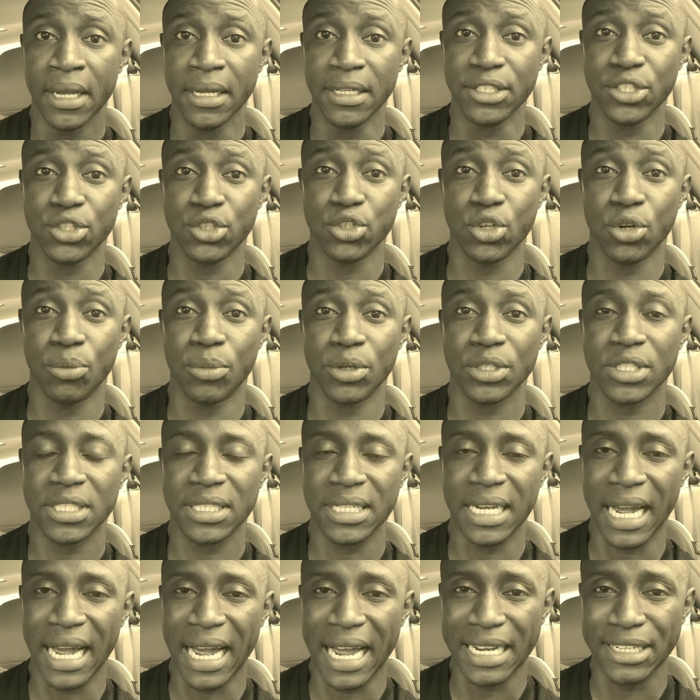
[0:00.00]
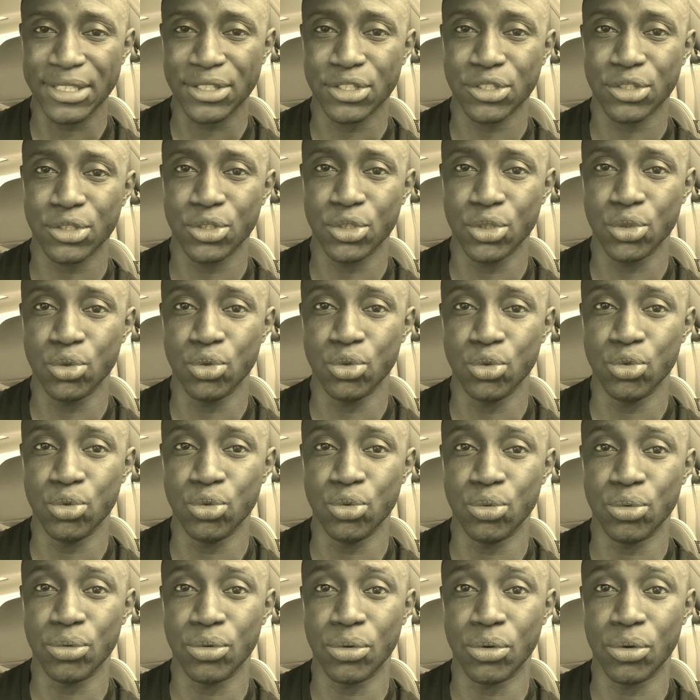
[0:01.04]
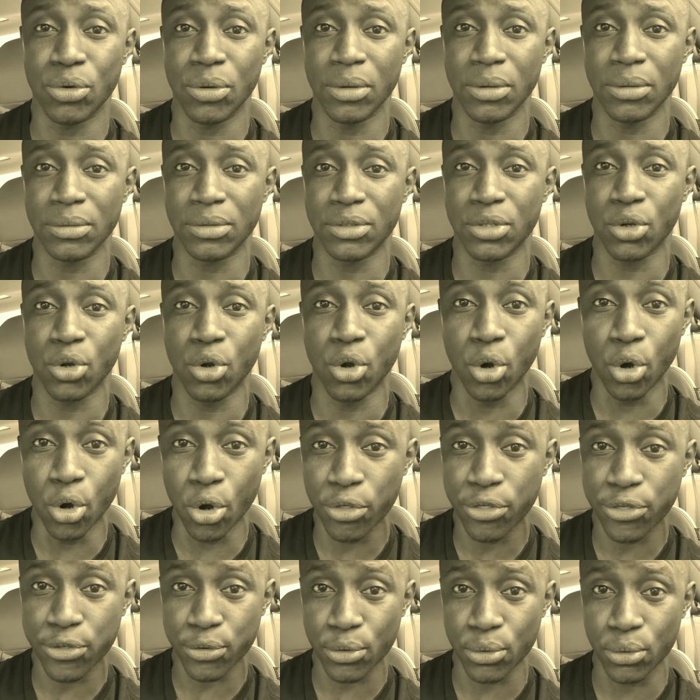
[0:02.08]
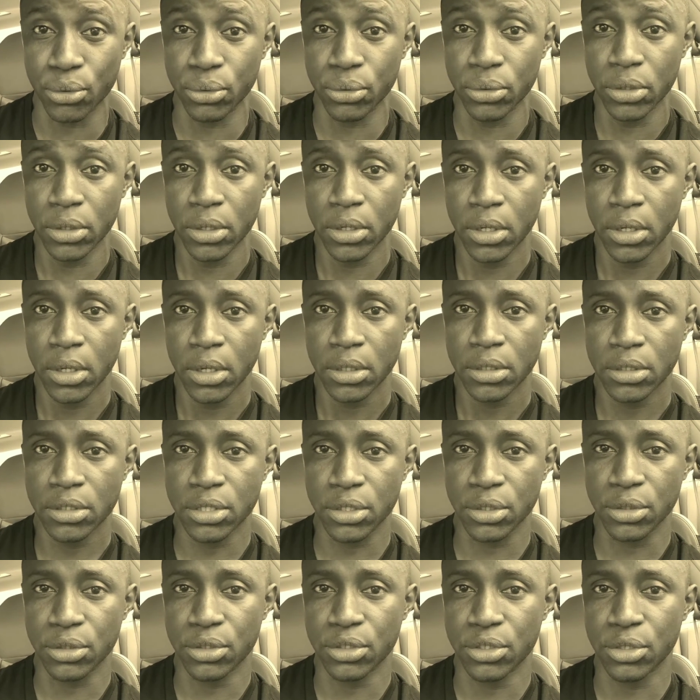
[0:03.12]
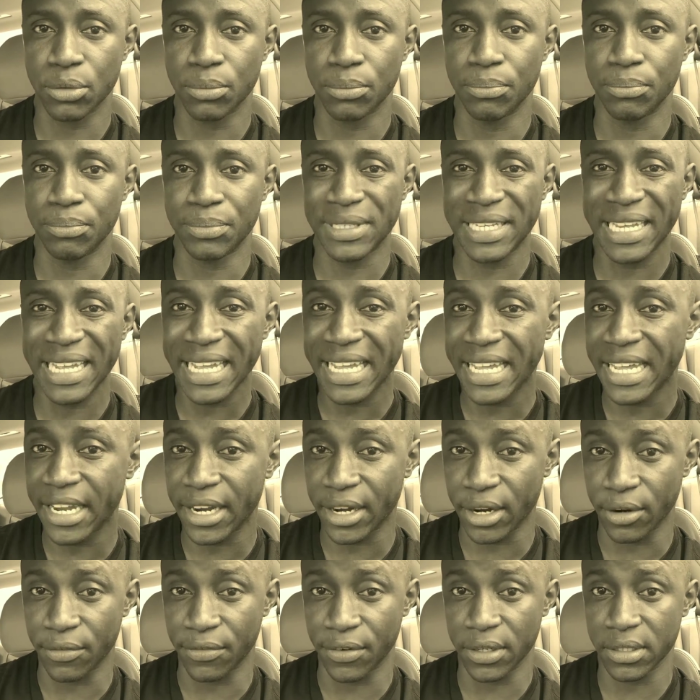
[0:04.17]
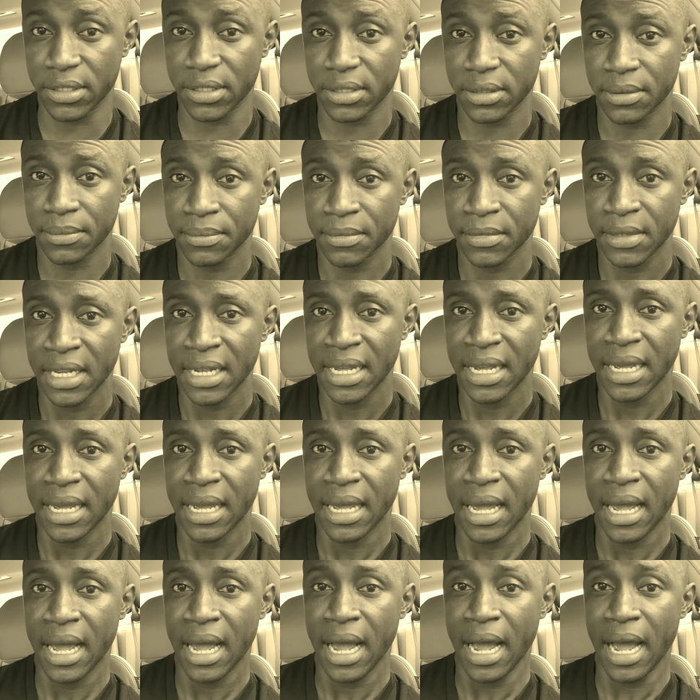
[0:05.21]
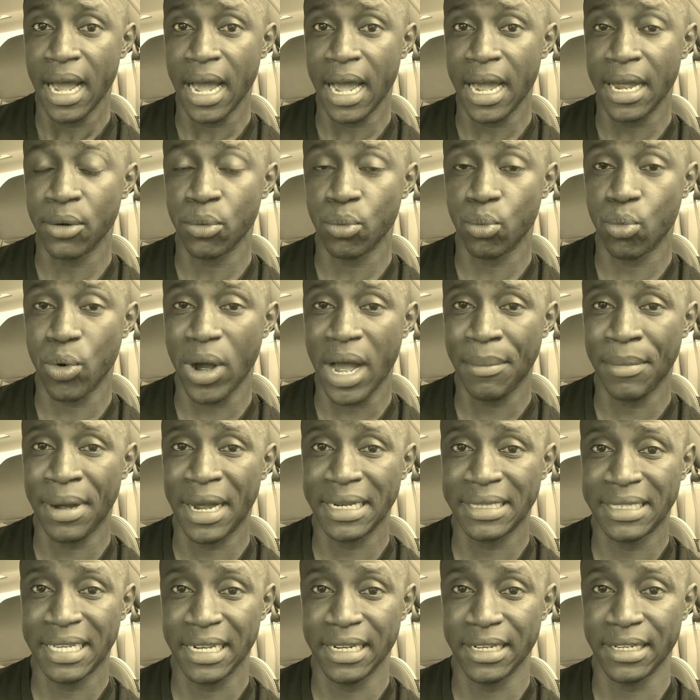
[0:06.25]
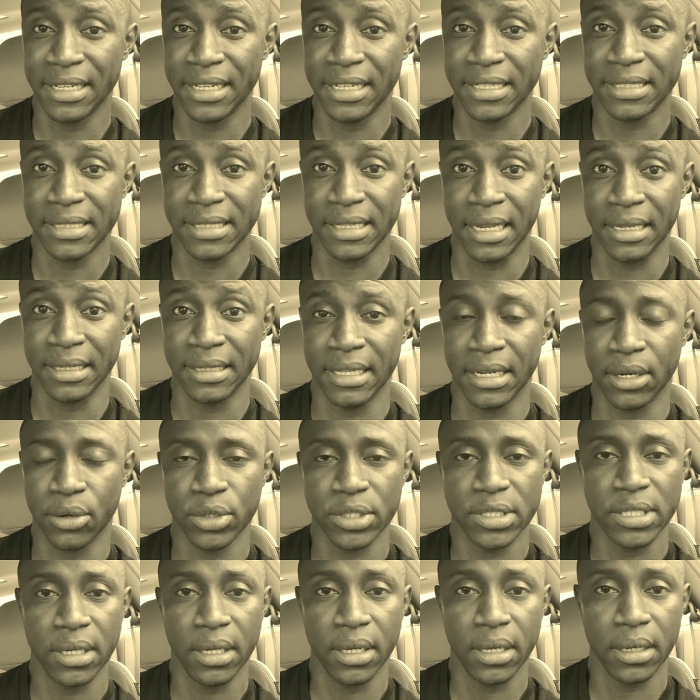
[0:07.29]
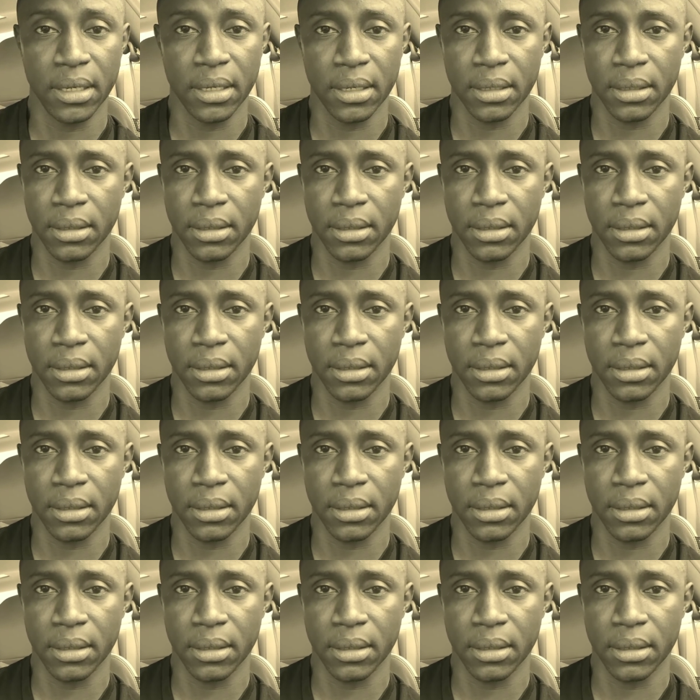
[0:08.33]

so much she had to do, to go through, to take care of us. And why am I telling this? There was a